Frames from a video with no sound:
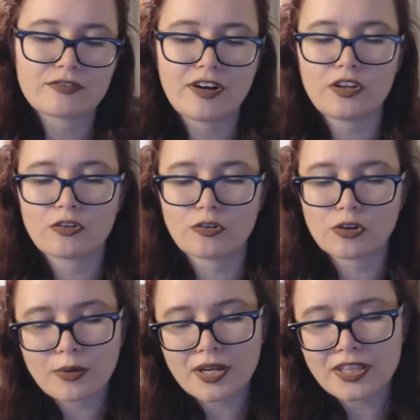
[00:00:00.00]
nice Freddy
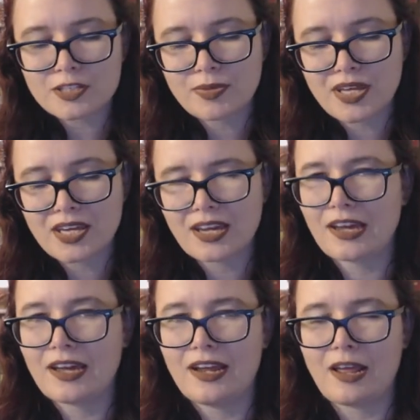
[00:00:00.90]
Krueger one that's big,
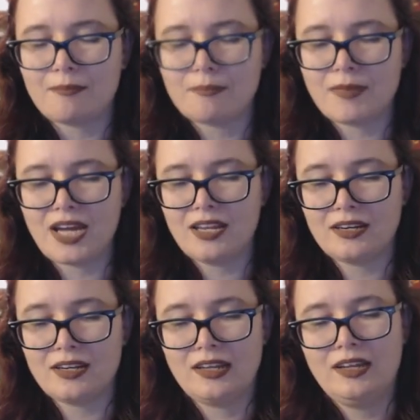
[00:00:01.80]
and I
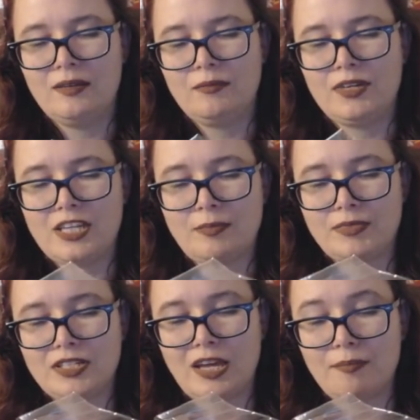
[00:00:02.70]
might be
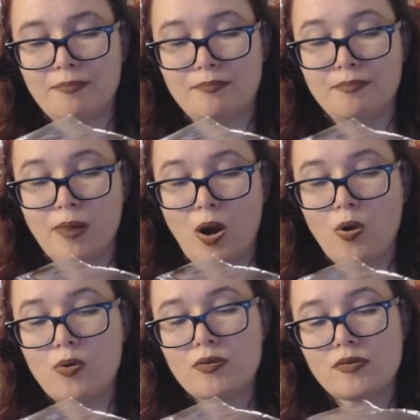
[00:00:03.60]
tempted to get
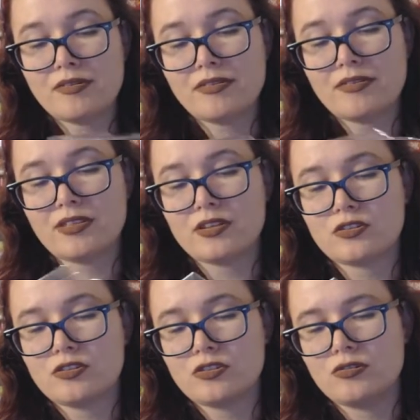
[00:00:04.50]
both
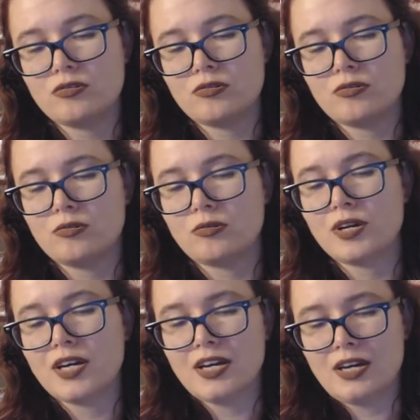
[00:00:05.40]

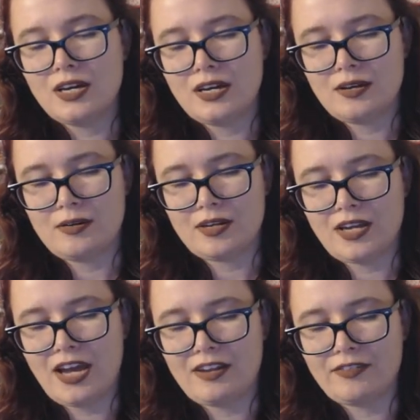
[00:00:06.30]
to
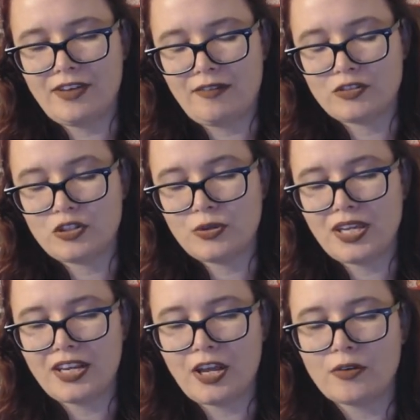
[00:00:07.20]
kind of have
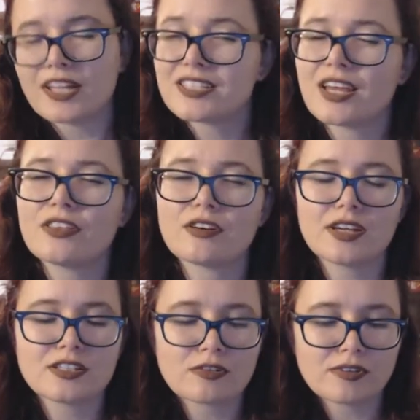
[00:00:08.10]
duking it out. That said,
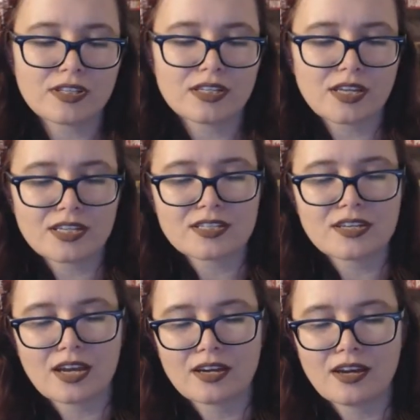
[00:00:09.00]
there is a really
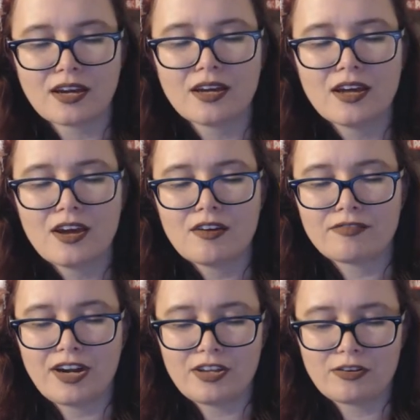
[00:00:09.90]
nice NECA
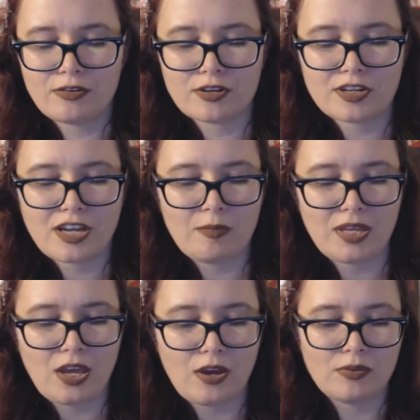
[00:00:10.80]
Freddy Krueger
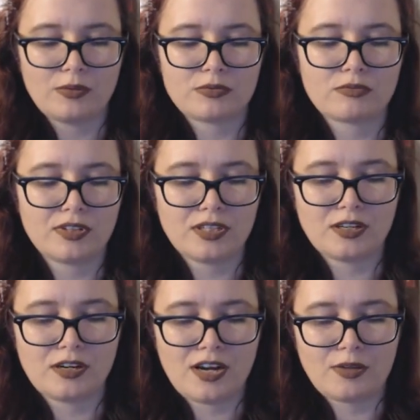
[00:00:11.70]
coming out. It was really
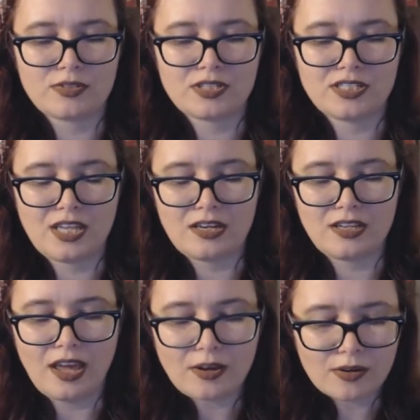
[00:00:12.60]
next at San
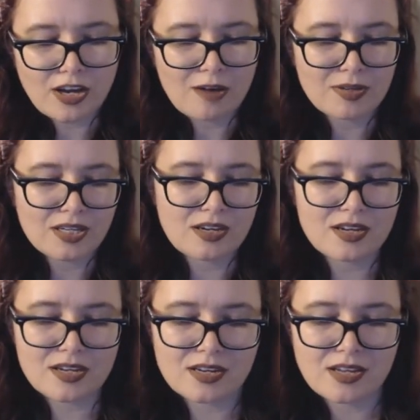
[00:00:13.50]
Diego
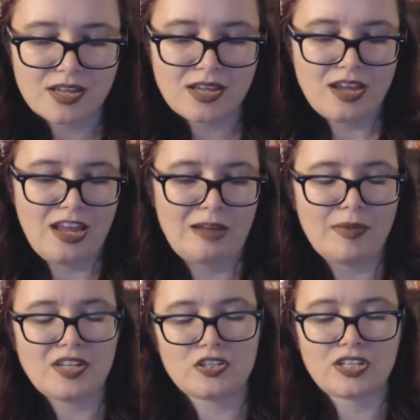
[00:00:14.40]
Comic-Con, and
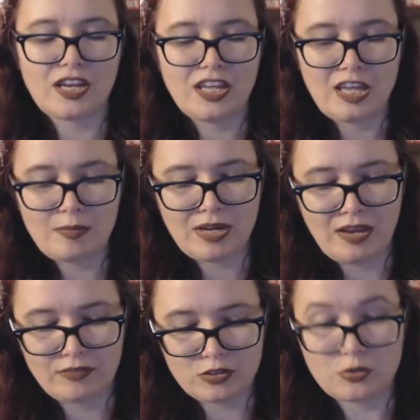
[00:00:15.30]
I might just get him
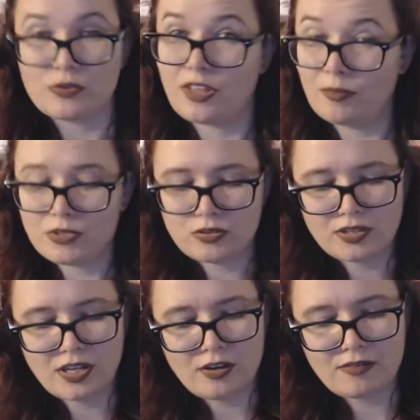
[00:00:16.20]
and have the two of them
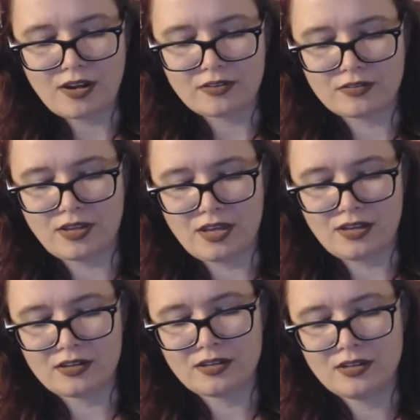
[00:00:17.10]
duke it out rather than
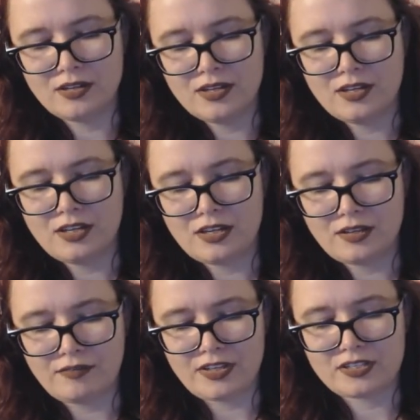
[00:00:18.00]

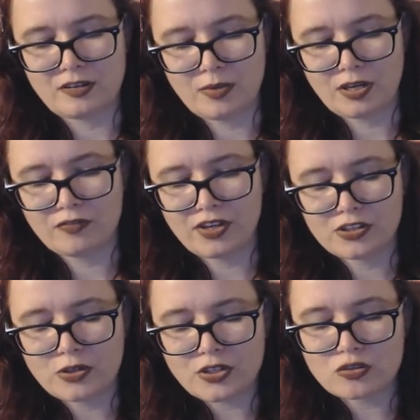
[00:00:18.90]
invest in a bigger
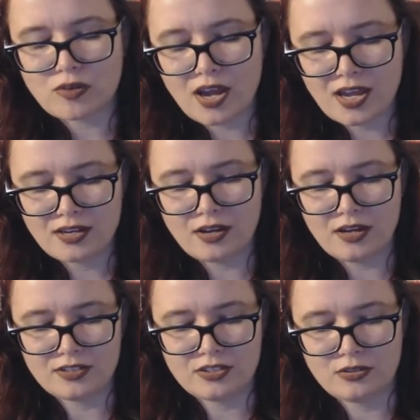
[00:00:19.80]
figure. So I try
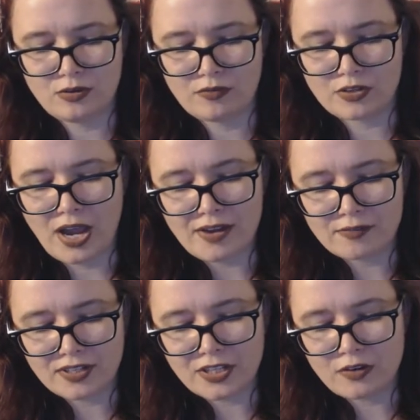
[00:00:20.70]
not to overdo it. I
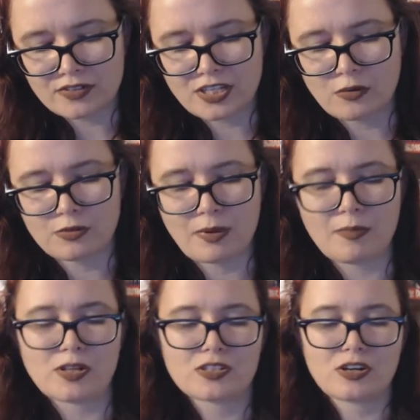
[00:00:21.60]
really overdid it with
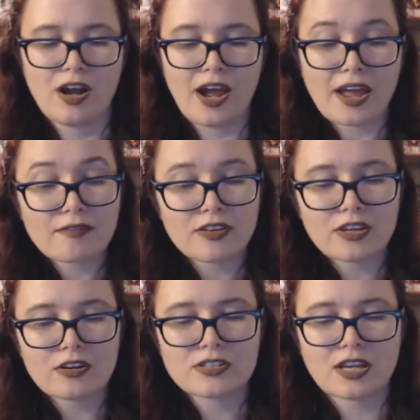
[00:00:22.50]
my Monster High
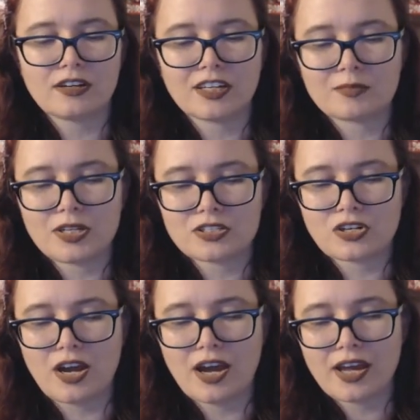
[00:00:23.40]
figures. I collect
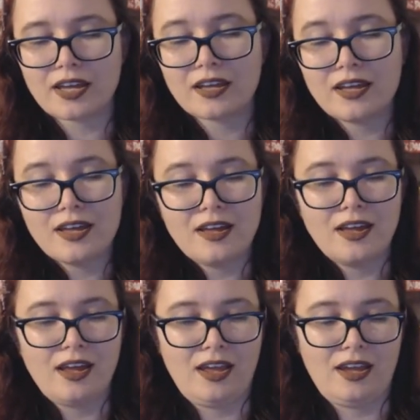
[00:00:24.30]
Monster High,
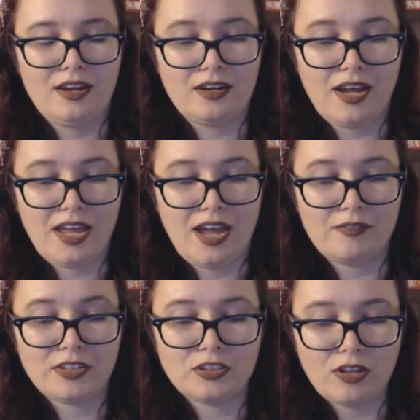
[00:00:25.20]
and I
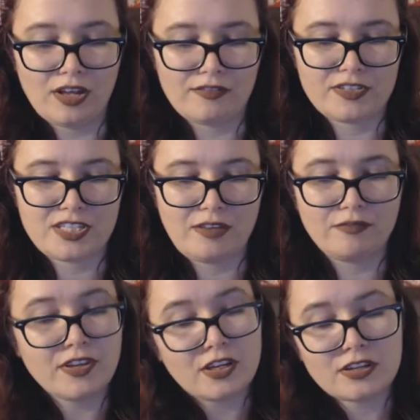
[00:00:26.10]
have a lot of the
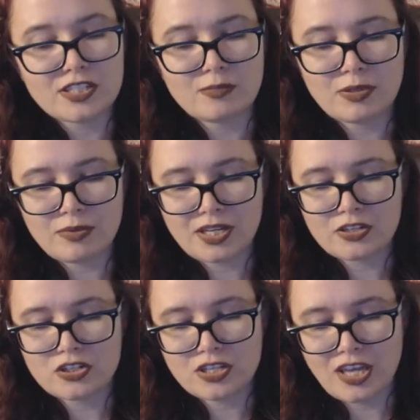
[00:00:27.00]
same figures simply
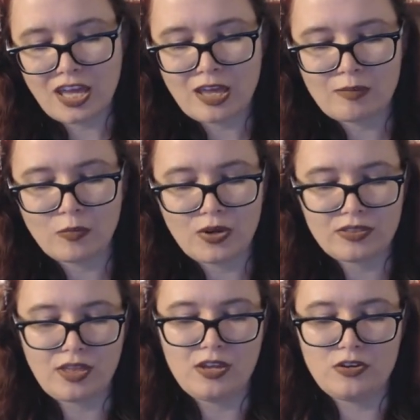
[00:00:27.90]
because she came
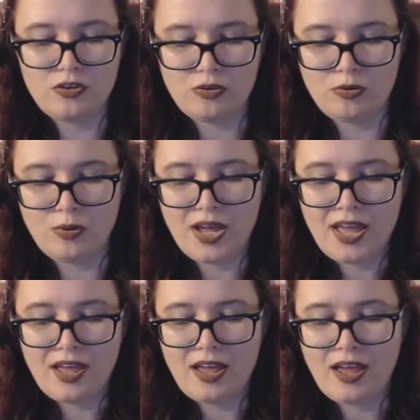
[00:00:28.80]
with a new
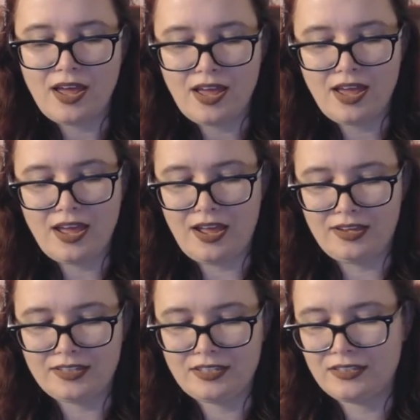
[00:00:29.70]

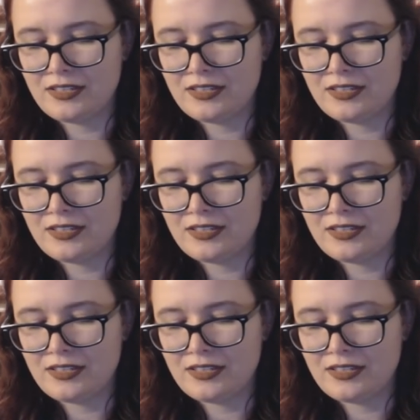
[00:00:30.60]
hat.